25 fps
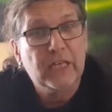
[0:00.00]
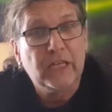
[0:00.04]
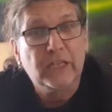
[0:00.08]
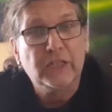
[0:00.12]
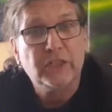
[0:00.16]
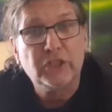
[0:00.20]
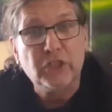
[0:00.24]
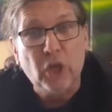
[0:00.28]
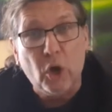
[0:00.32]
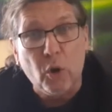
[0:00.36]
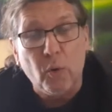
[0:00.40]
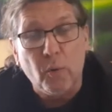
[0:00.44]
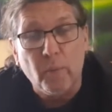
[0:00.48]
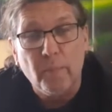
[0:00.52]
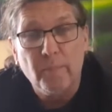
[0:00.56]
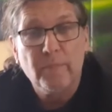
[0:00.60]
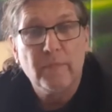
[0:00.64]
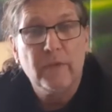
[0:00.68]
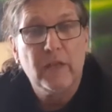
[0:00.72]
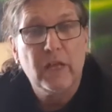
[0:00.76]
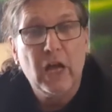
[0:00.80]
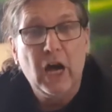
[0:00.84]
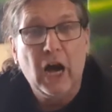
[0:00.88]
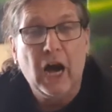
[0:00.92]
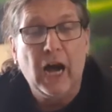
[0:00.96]
So
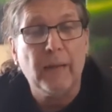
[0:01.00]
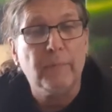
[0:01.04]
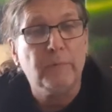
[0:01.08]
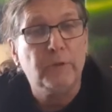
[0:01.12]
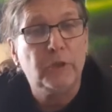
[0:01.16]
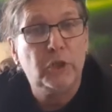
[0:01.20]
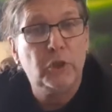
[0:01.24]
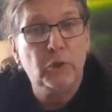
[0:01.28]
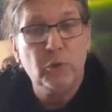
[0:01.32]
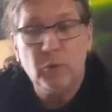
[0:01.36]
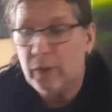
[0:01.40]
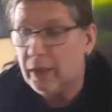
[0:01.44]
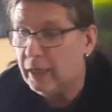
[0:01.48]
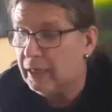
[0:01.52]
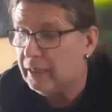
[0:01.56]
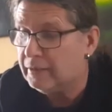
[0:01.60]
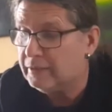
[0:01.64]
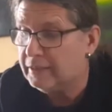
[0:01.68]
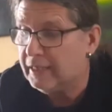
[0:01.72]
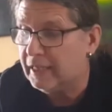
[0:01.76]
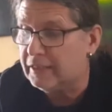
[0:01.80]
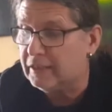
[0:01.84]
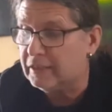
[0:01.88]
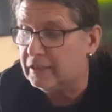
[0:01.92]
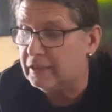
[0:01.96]
I'm sure
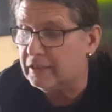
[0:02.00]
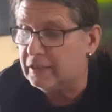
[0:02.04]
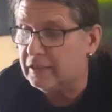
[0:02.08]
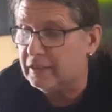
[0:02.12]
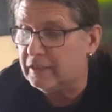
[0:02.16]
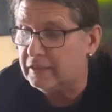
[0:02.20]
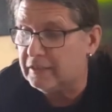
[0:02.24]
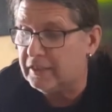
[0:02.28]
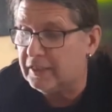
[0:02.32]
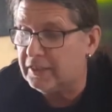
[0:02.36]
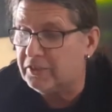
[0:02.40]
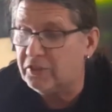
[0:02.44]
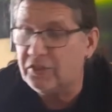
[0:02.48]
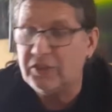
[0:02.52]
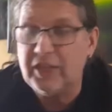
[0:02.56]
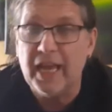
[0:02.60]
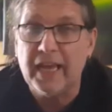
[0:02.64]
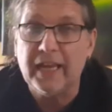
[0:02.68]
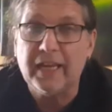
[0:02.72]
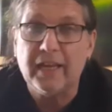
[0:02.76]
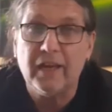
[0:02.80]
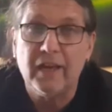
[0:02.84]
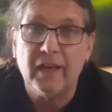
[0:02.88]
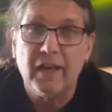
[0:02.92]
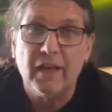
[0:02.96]
that this
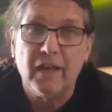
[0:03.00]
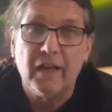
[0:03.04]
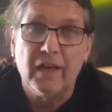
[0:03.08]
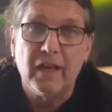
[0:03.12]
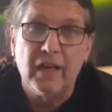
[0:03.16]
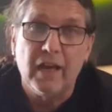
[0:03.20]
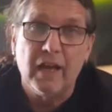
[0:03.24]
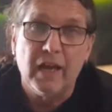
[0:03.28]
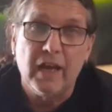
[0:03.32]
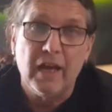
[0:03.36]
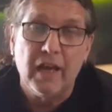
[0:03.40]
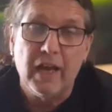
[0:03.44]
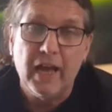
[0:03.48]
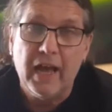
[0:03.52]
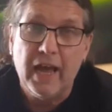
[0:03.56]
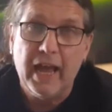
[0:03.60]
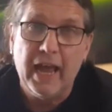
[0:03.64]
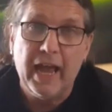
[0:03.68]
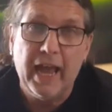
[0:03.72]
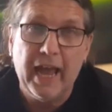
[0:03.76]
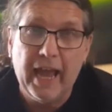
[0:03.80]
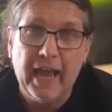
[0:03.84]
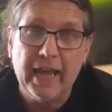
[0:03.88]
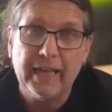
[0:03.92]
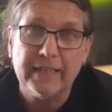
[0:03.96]
deck
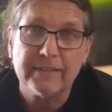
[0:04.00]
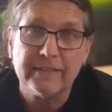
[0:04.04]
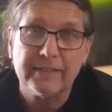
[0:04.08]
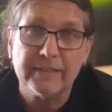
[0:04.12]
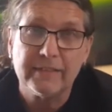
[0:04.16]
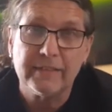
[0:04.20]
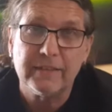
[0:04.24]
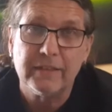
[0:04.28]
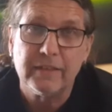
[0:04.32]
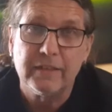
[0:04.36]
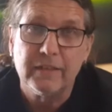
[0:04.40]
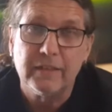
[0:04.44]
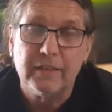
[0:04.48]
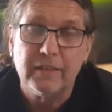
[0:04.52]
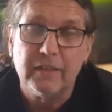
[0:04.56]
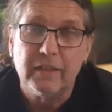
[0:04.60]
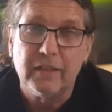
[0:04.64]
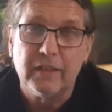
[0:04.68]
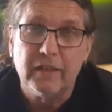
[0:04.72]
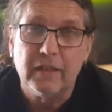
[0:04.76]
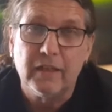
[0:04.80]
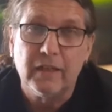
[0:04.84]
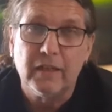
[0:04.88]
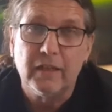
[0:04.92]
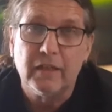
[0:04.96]
has
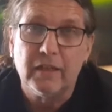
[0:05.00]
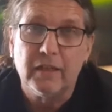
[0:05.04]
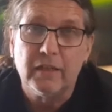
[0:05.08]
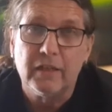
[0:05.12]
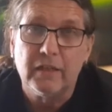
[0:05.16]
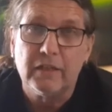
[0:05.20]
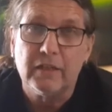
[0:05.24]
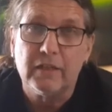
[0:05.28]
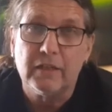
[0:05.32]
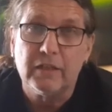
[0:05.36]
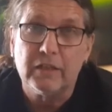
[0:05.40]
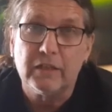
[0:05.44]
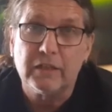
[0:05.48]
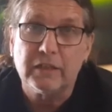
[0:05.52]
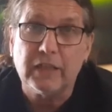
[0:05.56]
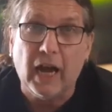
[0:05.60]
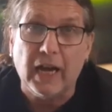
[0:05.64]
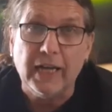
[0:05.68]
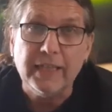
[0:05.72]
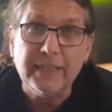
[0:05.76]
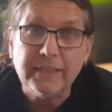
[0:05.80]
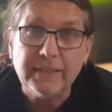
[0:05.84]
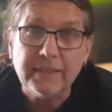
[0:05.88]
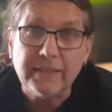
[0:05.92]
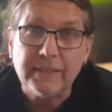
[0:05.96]

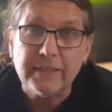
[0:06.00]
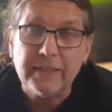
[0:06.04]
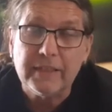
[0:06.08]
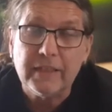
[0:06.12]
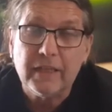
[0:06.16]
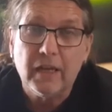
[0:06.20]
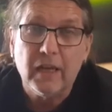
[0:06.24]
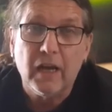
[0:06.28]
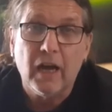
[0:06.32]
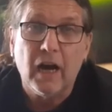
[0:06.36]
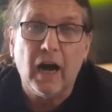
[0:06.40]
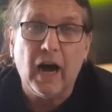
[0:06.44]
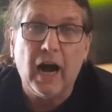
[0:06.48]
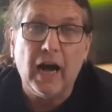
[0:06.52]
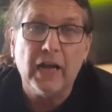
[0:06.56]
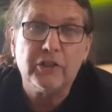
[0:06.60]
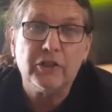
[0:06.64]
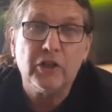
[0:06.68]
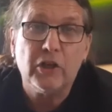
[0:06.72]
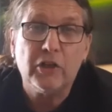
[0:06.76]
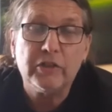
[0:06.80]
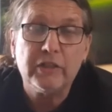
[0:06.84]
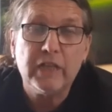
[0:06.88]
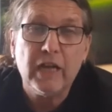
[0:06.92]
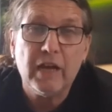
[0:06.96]
guides. I
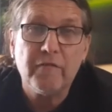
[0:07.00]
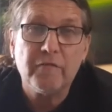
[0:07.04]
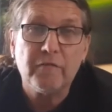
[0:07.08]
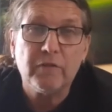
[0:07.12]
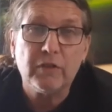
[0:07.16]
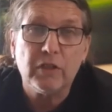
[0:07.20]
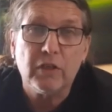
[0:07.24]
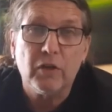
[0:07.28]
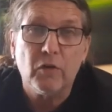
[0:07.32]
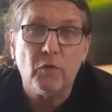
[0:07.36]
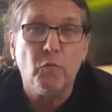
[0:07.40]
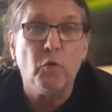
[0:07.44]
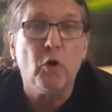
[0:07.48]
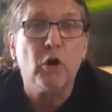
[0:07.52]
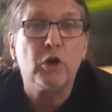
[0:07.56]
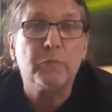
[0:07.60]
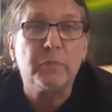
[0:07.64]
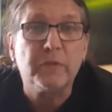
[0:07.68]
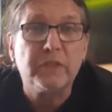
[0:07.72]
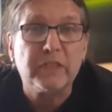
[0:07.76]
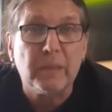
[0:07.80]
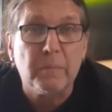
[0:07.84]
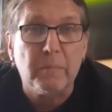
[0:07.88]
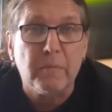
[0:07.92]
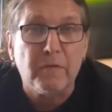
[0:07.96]
just haven't worked
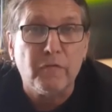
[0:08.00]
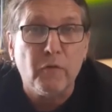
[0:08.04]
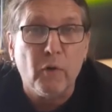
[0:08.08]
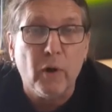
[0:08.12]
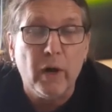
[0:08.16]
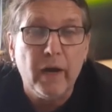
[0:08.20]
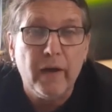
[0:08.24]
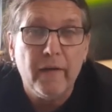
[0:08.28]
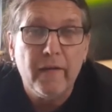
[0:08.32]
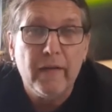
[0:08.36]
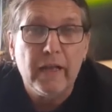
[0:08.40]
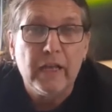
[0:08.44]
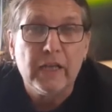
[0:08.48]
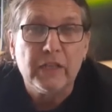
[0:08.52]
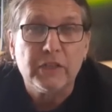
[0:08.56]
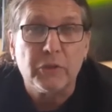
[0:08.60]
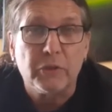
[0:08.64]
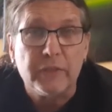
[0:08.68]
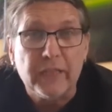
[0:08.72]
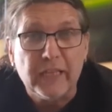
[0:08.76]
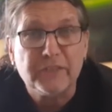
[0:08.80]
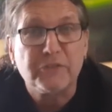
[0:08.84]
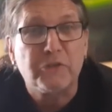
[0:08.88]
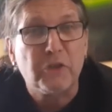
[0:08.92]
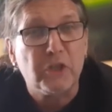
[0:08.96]
with them before, so
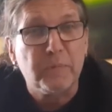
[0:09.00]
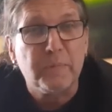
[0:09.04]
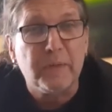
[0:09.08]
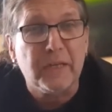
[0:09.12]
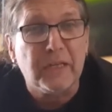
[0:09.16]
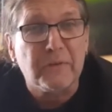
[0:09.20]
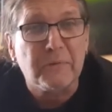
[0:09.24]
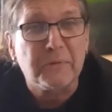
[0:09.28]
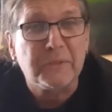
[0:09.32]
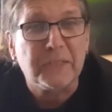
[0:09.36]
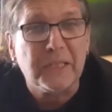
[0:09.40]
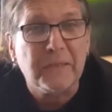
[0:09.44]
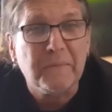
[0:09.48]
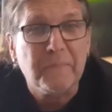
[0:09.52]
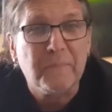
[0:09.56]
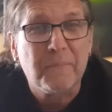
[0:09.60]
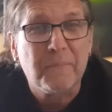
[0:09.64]
that's gonna be interesting.